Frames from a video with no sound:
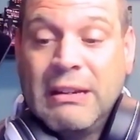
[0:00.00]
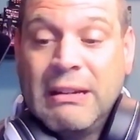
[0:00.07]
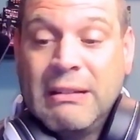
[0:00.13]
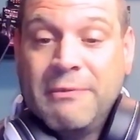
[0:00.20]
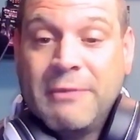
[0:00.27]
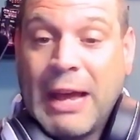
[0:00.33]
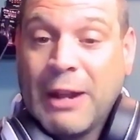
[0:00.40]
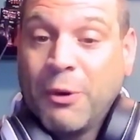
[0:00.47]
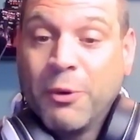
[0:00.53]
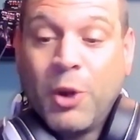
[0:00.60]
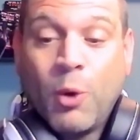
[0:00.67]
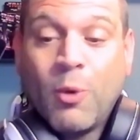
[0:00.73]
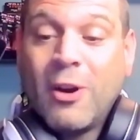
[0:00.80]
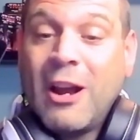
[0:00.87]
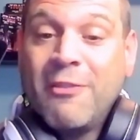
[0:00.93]
I don't know
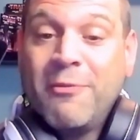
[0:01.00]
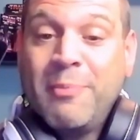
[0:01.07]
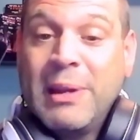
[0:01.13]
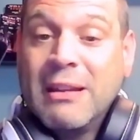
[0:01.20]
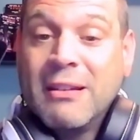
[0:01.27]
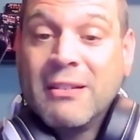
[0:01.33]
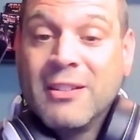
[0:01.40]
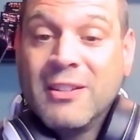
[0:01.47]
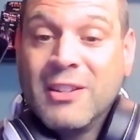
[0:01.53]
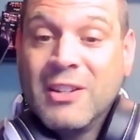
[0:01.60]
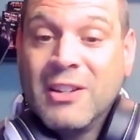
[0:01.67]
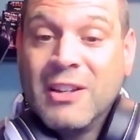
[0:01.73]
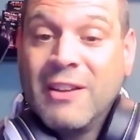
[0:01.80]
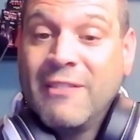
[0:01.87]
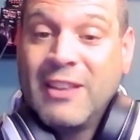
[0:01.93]
where I've been.
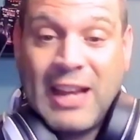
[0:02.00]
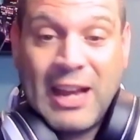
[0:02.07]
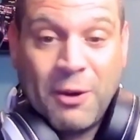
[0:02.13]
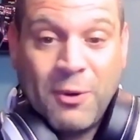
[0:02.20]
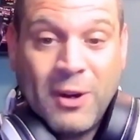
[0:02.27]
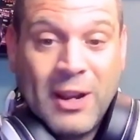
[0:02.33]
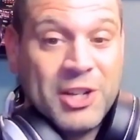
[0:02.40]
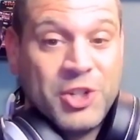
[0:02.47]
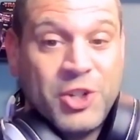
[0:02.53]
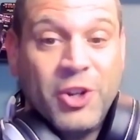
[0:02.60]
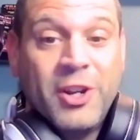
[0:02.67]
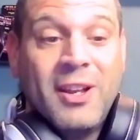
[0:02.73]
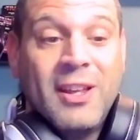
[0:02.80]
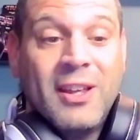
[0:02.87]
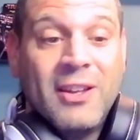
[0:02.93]
I
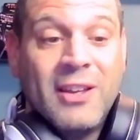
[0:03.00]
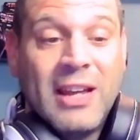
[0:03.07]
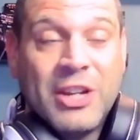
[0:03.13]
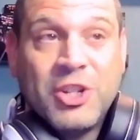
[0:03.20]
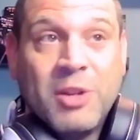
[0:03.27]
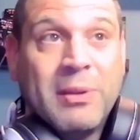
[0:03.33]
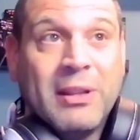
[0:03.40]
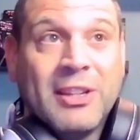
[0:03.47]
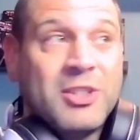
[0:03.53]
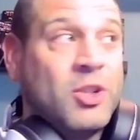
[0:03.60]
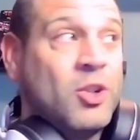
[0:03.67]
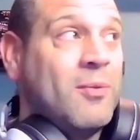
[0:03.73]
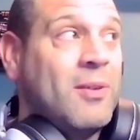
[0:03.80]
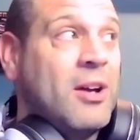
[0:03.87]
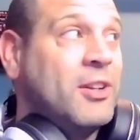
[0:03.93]
should be listening to
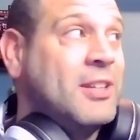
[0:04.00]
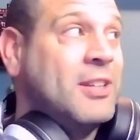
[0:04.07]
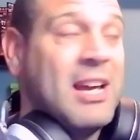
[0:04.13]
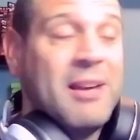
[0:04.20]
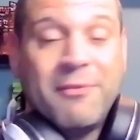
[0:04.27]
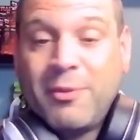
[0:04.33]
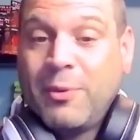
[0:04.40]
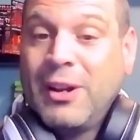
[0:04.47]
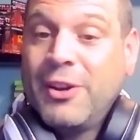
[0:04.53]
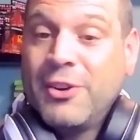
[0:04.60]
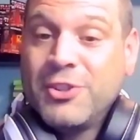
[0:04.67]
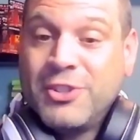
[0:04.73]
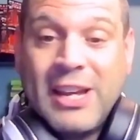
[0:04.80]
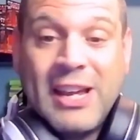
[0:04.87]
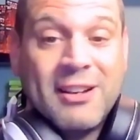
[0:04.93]
them all the time from what I
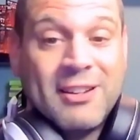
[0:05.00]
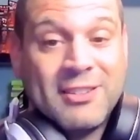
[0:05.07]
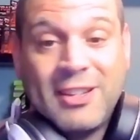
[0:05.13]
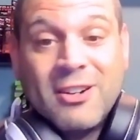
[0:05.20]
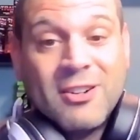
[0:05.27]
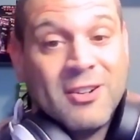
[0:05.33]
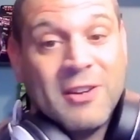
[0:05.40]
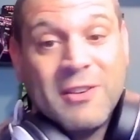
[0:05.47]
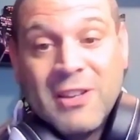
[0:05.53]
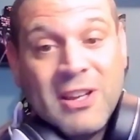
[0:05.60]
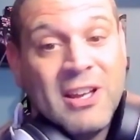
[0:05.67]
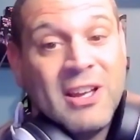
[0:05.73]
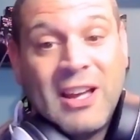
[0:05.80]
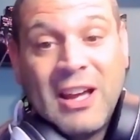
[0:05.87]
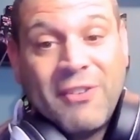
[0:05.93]
understand, because
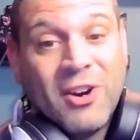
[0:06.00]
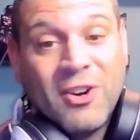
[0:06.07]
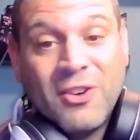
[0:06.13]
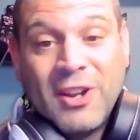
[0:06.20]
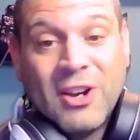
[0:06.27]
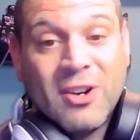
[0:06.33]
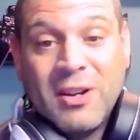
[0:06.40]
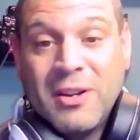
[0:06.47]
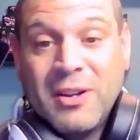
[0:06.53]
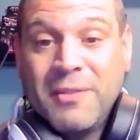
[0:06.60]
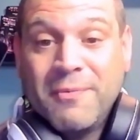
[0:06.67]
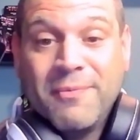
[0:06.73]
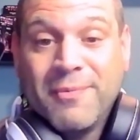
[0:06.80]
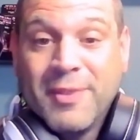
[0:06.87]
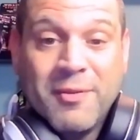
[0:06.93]
I've heard they're a
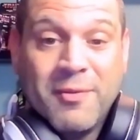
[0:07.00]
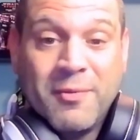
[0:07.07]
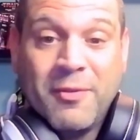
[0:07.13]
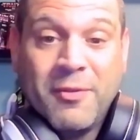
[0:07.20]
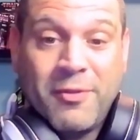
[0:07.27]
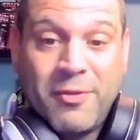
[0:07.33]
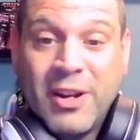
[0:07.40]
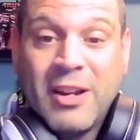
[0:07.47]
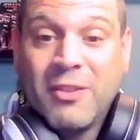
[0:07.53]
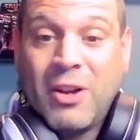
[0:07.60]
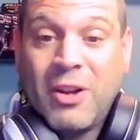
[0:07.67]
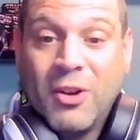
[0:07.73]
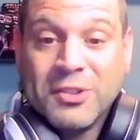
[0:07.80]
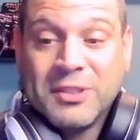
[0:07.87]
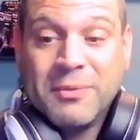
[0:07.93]
freaking
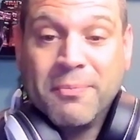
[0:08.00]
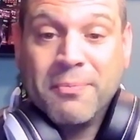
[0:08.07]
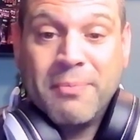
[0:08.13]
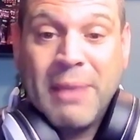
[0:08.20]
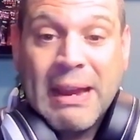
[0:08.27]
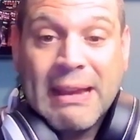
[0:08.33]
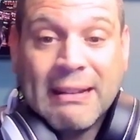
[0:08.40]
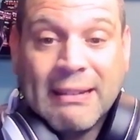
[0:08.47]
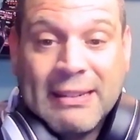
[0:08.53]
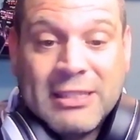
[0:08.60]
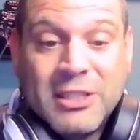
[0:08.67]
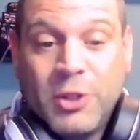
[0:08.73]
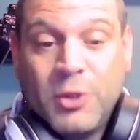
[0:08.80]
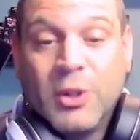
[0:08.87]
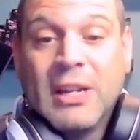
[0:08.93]
awesome band to listen
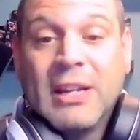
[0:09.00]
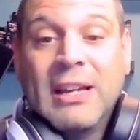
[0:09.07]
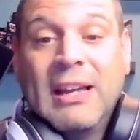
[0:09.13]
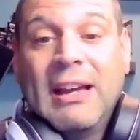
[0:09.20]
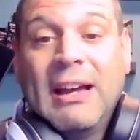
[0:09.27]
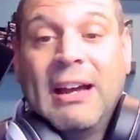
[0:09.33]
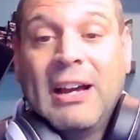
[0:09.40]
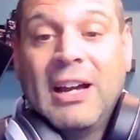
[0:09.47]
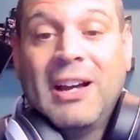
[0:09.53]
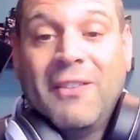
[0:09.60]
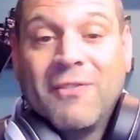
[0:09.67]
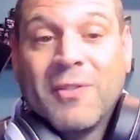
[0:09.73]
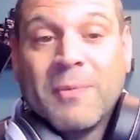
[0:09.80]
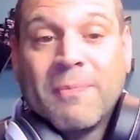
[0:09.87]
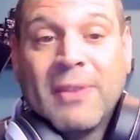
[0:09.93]
to. And
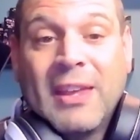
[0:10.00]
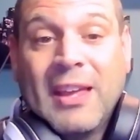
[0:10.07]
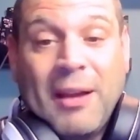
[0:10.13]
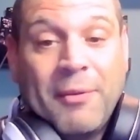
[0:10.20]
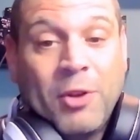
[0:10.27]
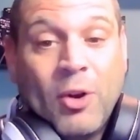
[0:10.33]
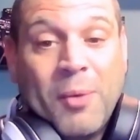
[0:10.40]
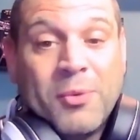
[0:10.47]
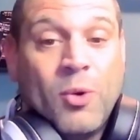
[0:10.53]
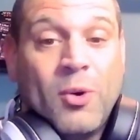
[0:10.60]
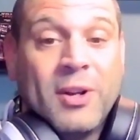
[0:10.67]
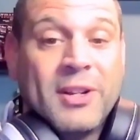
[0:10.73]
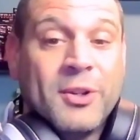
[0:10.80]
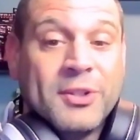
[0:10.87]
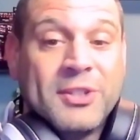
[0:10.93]
I know I'm going
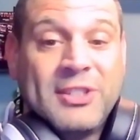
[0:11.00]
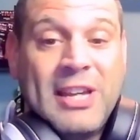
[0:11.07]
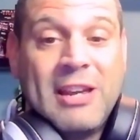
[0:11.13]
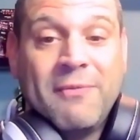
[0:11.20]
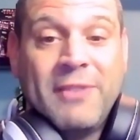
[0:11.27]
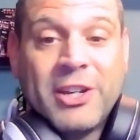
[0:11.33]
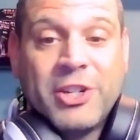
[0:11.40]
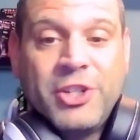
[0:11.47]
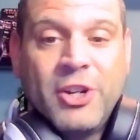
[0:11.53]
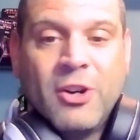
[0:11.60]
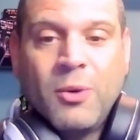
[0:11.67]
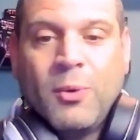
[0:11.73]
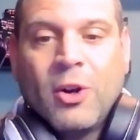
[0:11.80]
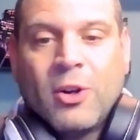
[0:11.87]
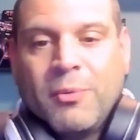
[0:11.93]
to go see them next year at
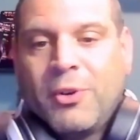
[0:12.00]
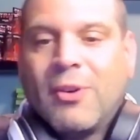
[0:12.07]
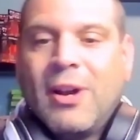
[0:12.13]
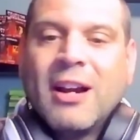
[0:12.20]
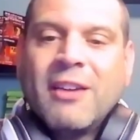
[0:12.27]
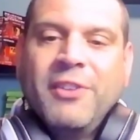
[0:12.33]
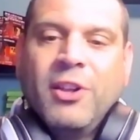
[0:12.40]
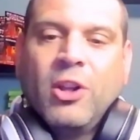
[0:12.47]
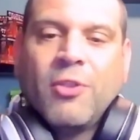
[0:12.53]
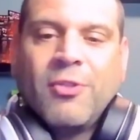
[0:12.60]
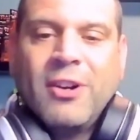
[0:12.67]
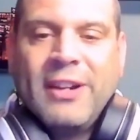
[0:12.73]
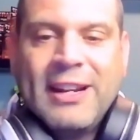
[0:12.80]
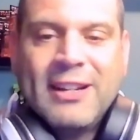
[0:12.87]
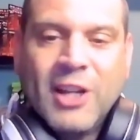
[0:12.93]
Welcome to Rockville over in
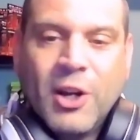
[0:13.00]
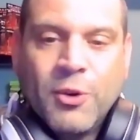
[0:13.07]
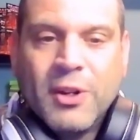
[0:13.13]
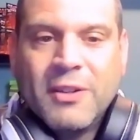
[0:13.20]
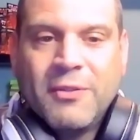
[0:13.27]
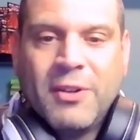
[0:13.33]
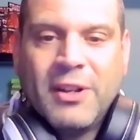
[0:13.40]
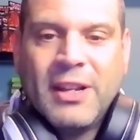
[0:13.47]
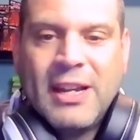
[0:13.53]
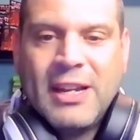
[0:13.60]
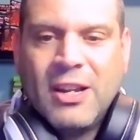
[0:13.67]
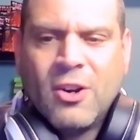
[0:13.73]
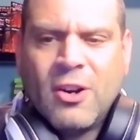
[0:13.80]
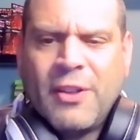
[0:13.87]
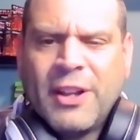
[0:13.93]
Daytona when
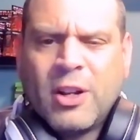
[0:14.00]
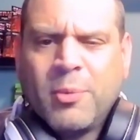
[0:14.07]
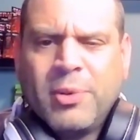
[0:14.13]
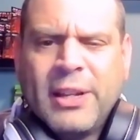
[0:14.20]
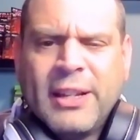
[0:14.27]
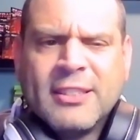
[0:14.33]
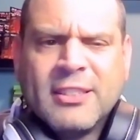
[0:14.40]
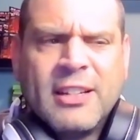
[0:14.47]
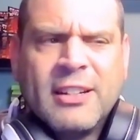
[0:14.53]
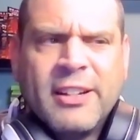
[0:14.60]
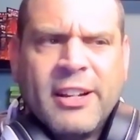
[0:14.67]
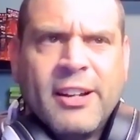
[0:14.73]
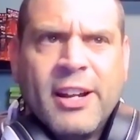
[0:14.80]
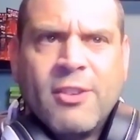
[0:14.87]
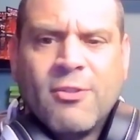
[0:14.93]
they're playing Sunday
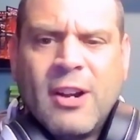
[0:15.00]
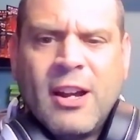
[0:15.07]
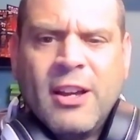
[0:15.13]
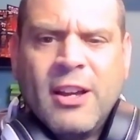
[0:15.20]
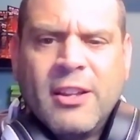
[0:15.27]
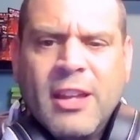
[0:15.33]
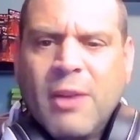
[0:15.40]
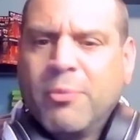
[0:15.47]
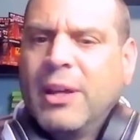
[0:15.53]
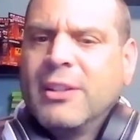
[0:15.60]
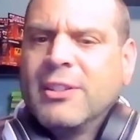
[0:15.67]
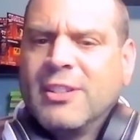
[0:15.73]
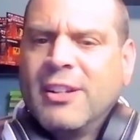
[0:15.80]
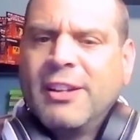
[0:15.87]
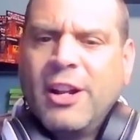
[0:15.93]
night in
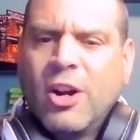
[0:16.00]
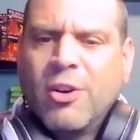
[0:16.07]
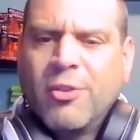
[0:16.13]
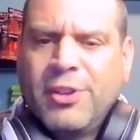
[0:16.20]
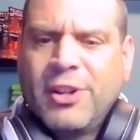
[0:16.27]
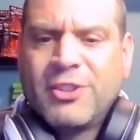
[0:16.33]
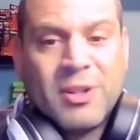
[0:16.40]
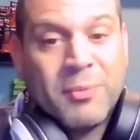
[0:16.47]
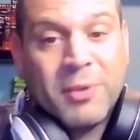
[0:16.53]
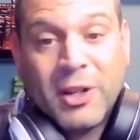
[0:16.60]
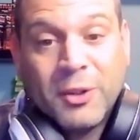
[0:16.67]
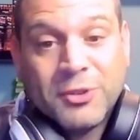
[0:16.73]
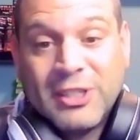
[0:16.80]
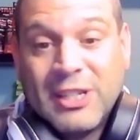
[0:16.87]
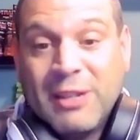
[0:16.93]
Sunday night over there. So I'm going to go
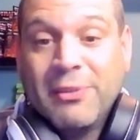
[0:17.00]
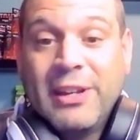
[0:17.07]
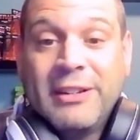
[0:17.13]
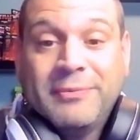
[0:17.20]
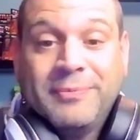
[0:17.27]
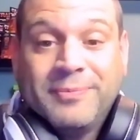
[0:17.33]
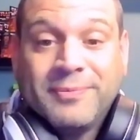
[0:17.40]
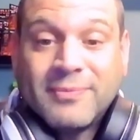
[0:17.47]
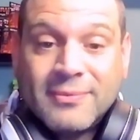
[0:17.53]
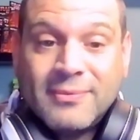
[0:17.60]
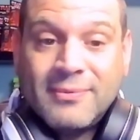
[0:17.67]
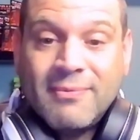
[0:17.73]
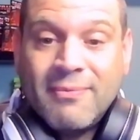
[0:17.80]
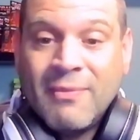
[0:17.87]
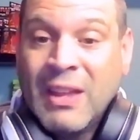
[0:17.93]
see them then.
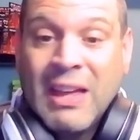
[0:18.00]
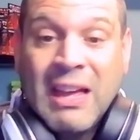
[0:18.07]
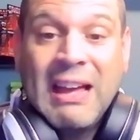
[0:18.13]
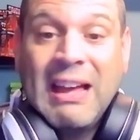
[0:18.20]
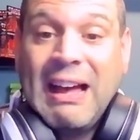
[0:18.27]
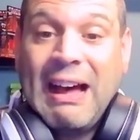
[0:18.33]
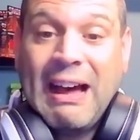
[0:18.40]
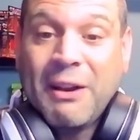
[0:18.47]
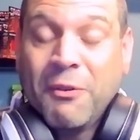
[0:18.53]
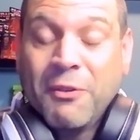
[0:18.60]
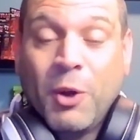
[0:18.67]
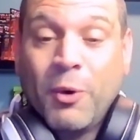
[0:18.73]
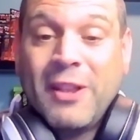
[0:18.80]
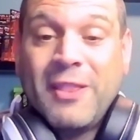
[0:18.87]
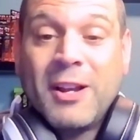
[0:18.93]
I don't
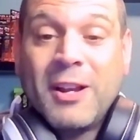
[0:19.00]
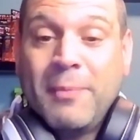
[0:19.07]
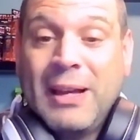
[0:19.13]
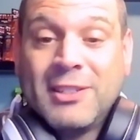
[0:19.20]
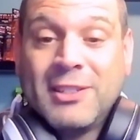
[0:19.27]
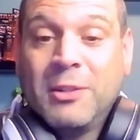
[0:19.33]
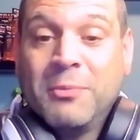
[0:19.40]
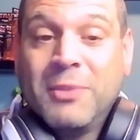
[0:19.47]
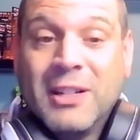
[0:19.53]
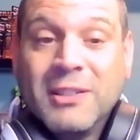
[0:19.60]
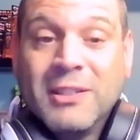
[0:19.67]
know anything about Slipknot.